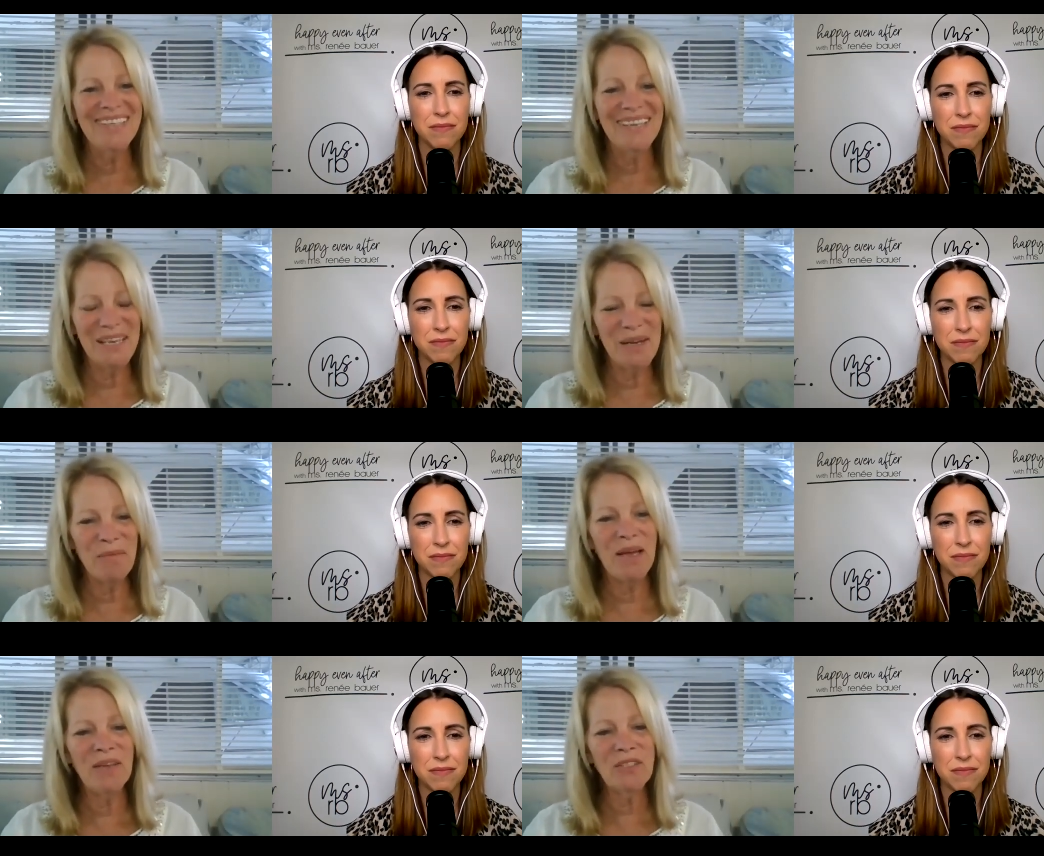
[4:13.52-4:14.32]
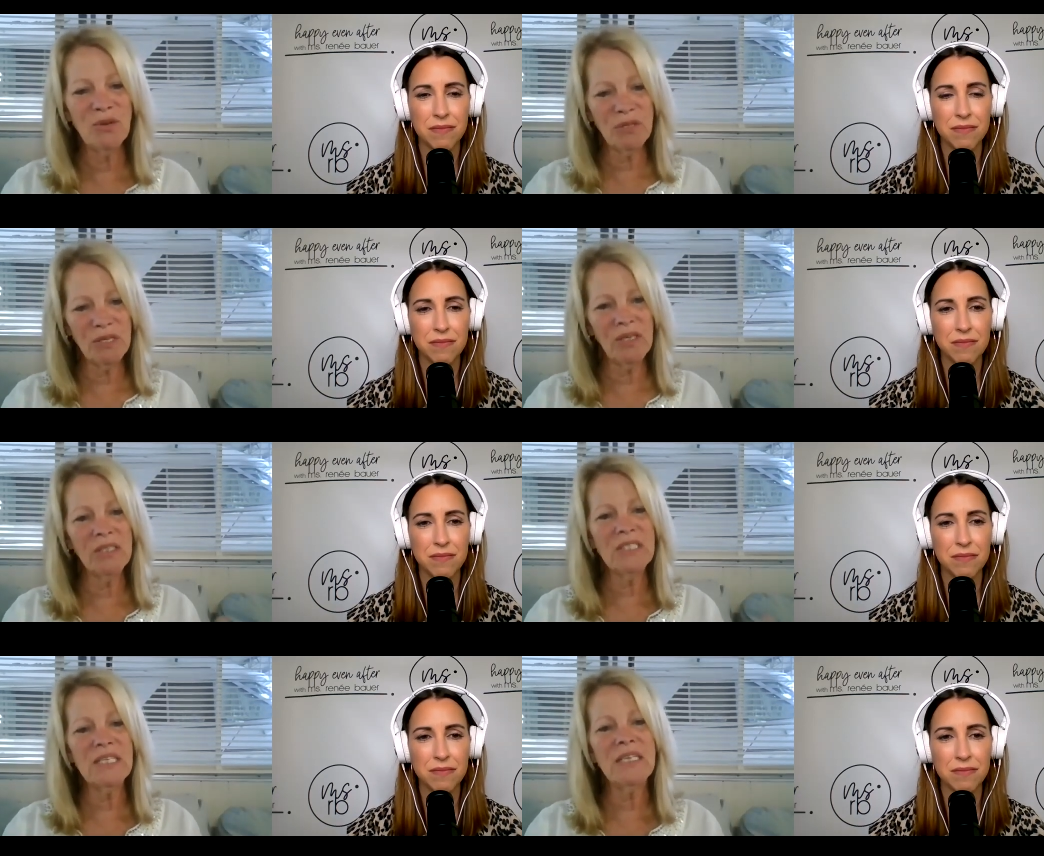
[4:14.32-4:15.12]
Speaker 1: um, and so
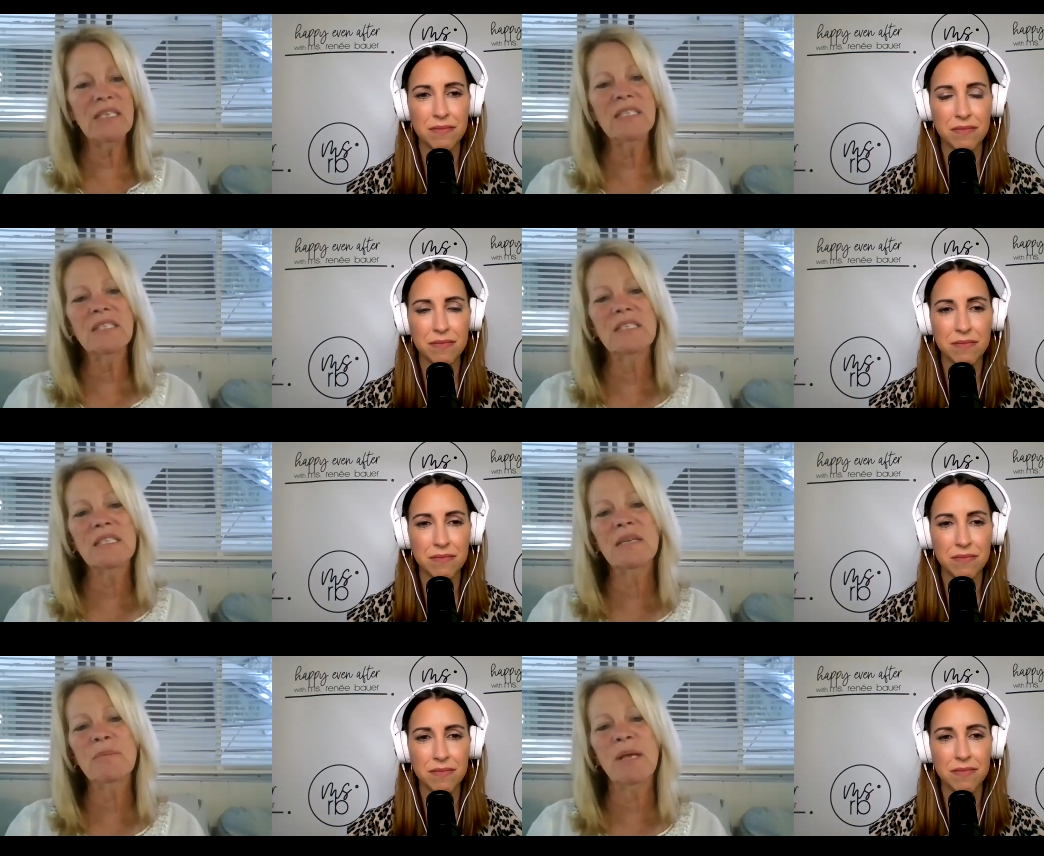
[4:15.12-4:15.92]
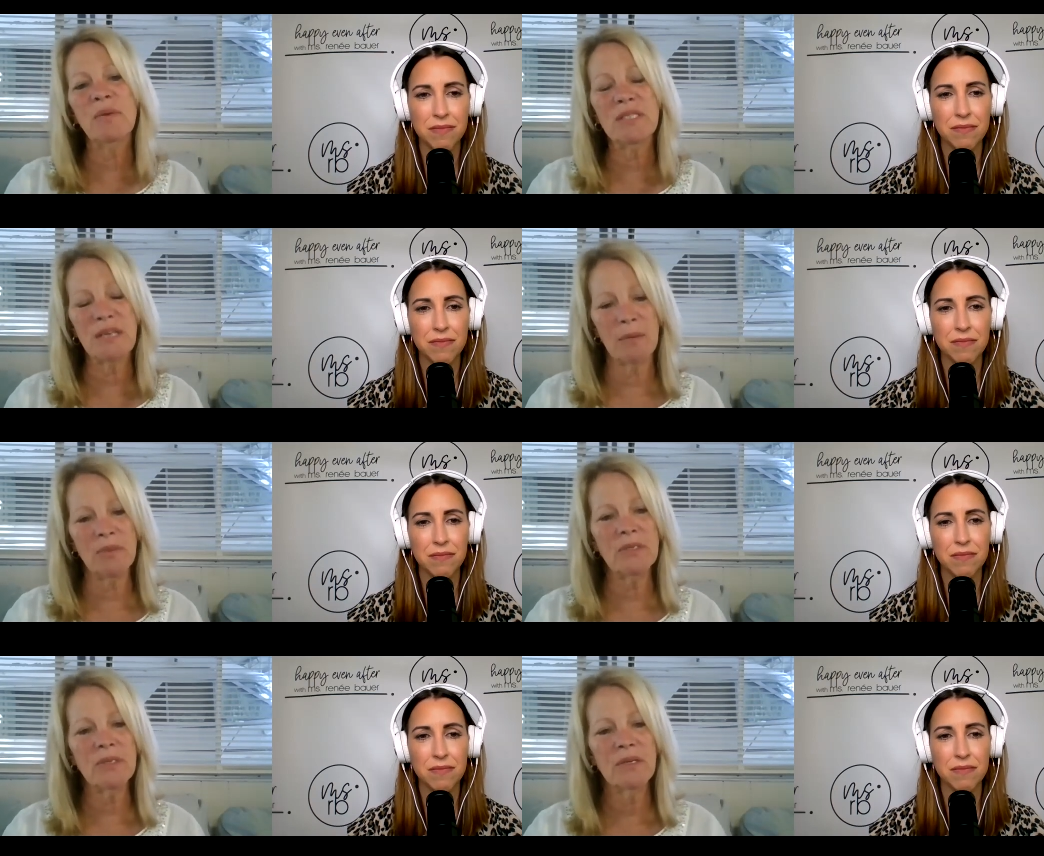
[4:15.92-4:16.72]
little teeny teeny baby
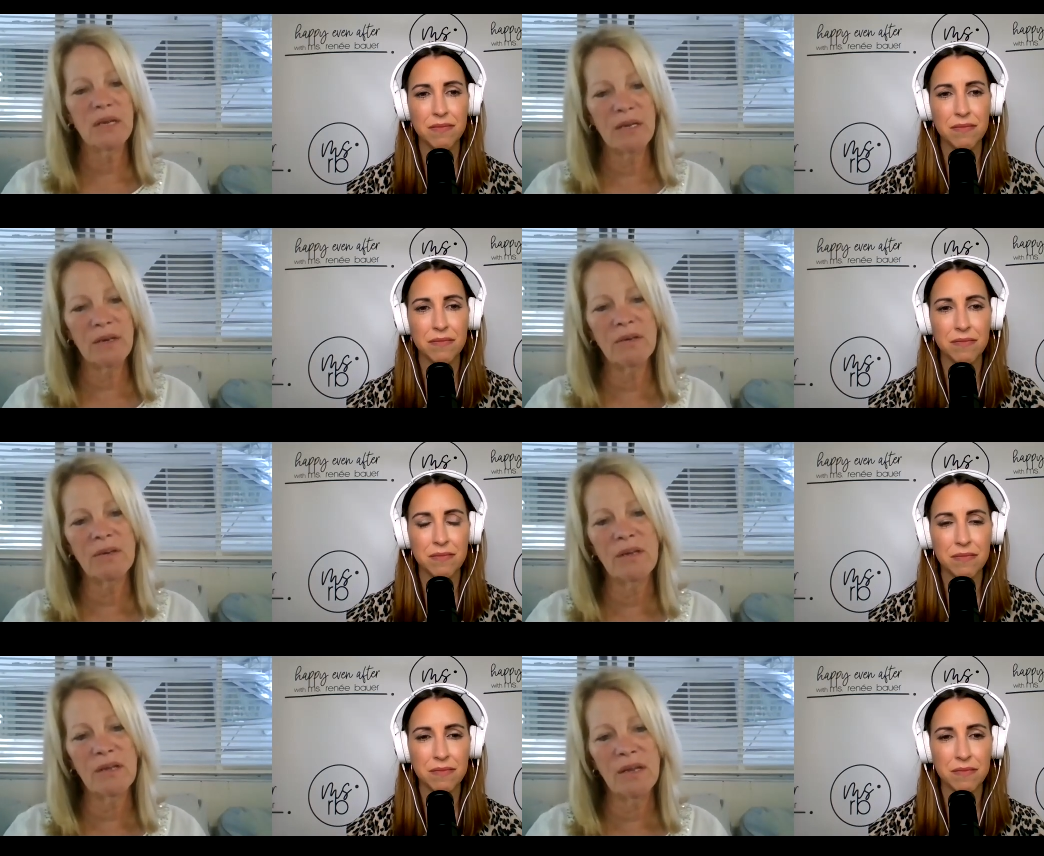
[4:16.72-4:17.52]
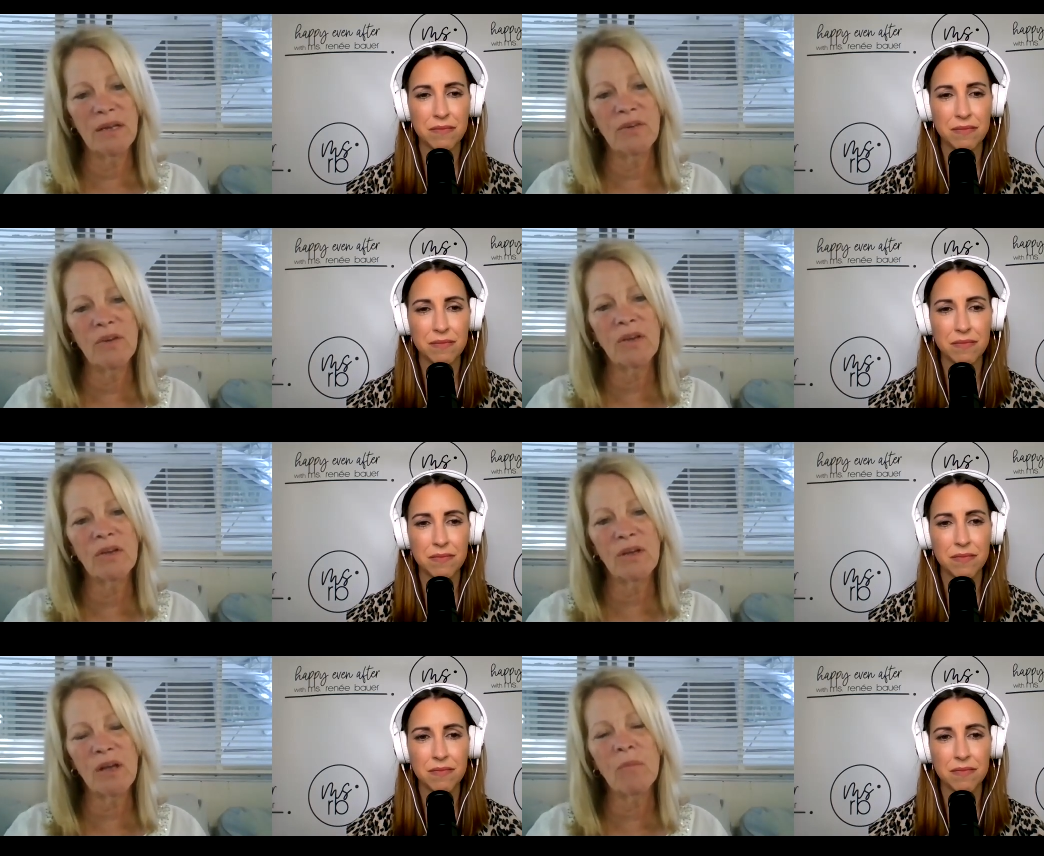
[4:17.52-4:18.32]
steps and and you
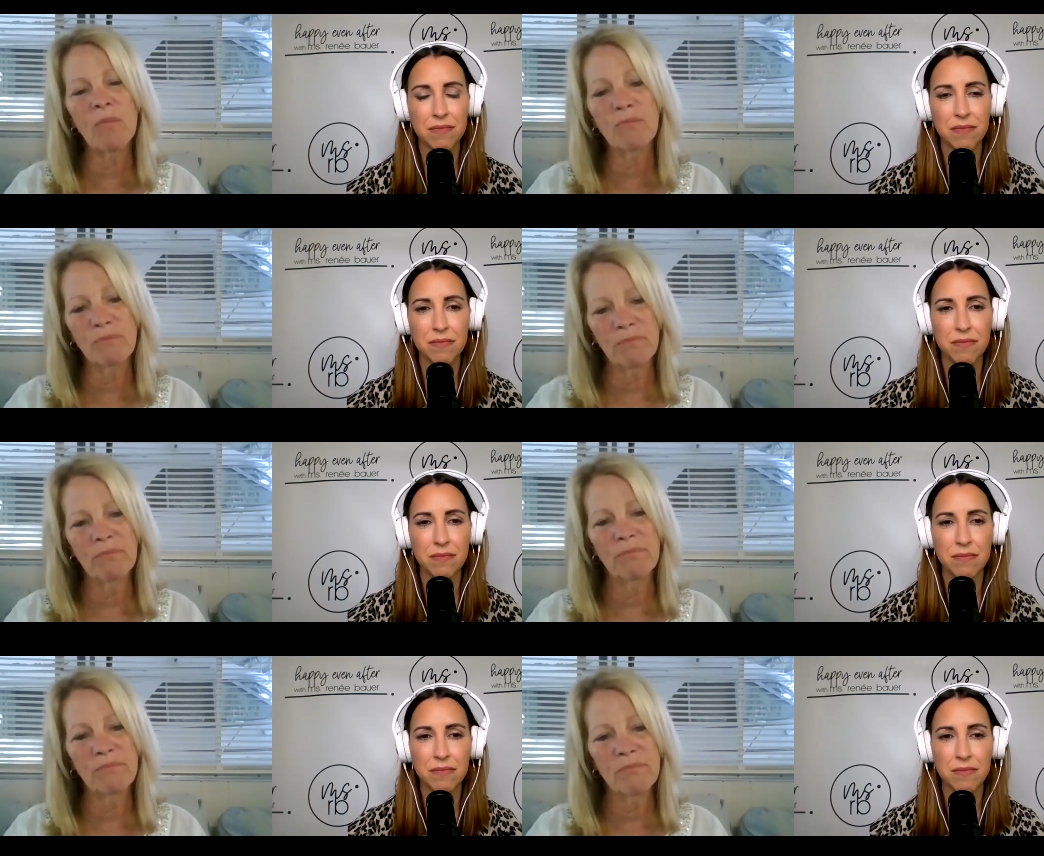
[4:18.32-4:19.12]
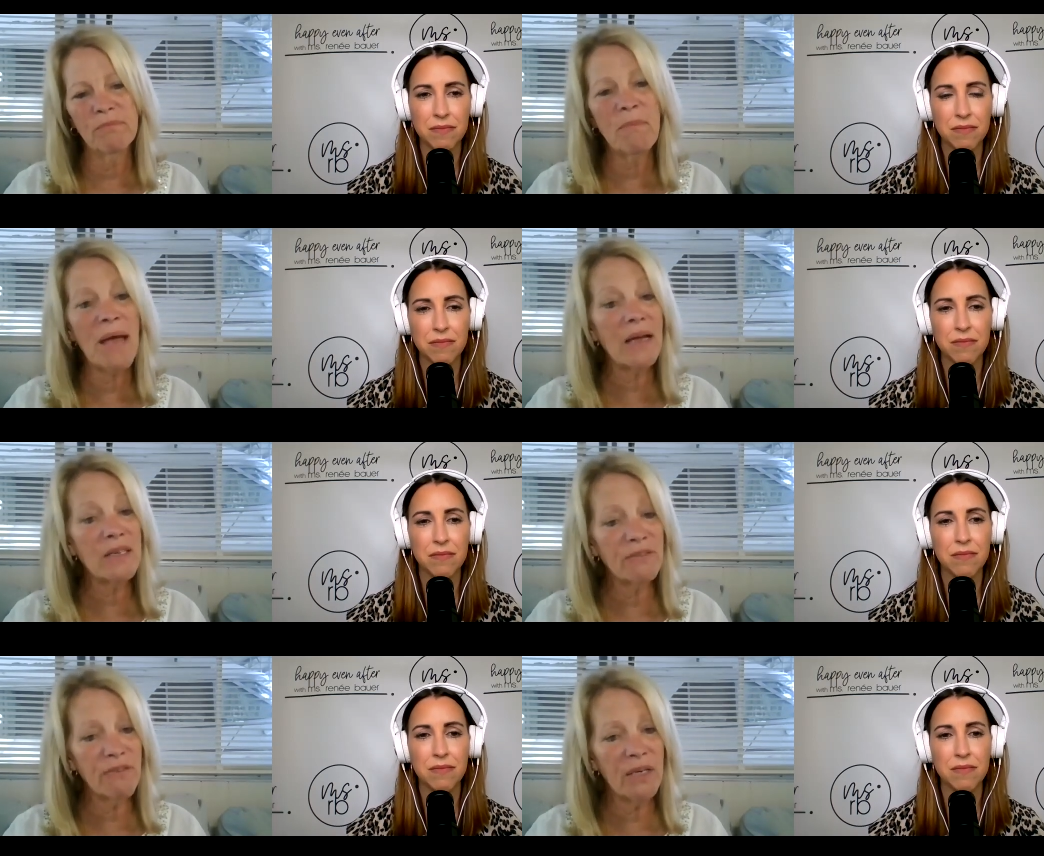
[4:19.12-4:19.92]
come back
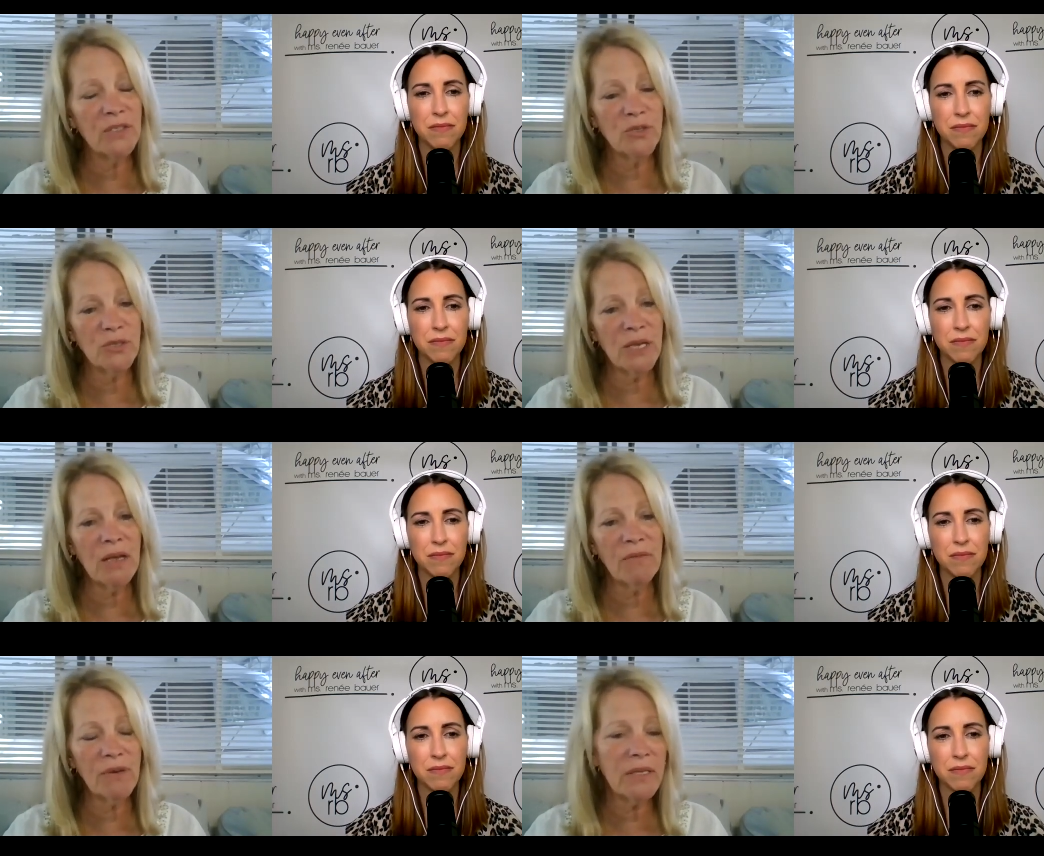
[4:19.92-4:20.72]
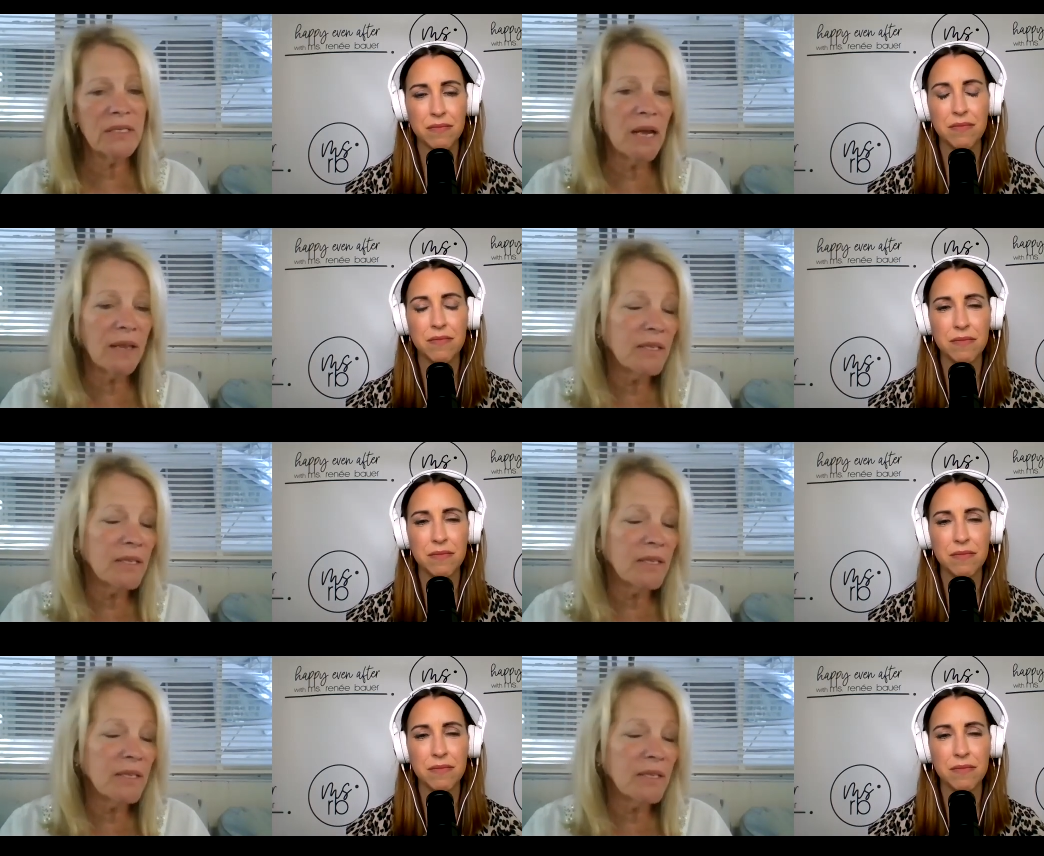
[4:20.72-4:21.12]
to find yourself and it's not the